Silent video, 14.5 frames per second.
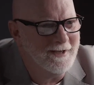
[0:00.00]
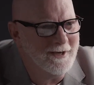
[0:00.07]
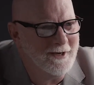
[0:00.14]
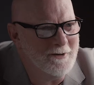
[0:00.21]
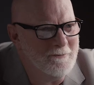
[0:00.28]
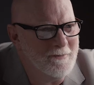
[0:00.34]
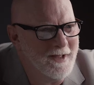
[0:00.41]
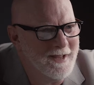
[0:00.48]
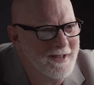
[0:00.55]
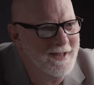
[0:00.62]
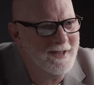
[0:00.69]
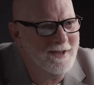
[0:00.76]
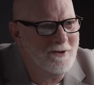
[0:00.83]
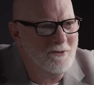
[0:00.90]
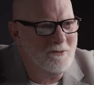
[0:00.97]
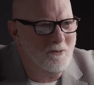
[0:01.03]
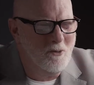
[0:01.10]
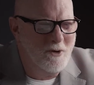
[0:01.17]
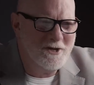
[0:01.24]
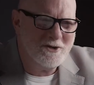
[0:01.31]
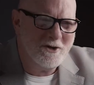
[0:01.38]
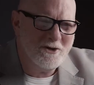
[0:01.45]

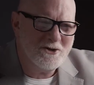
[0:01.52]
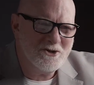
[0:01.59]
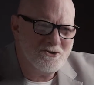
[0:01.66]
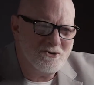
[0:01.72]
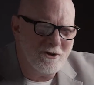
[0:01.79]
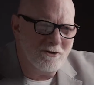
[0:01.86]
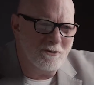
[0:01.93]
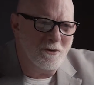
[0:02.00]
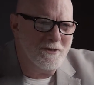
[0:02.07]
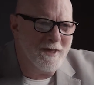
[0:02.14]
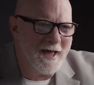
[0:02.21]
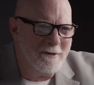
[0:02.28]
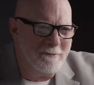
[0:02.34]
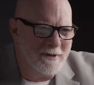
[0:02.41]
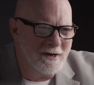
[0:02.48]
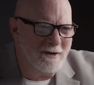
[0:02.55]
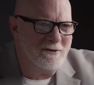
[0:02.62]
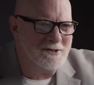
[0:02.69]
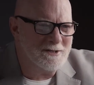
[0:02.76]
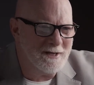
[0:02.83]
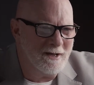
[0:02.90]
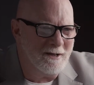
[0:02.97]
we sort of struggle with that a bit
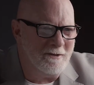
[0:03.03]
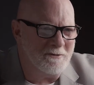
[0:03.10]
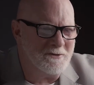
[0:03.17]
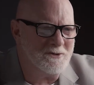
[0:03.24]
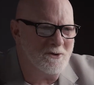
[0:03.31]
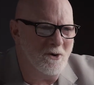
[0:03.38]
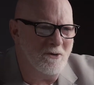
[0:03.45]
ourselves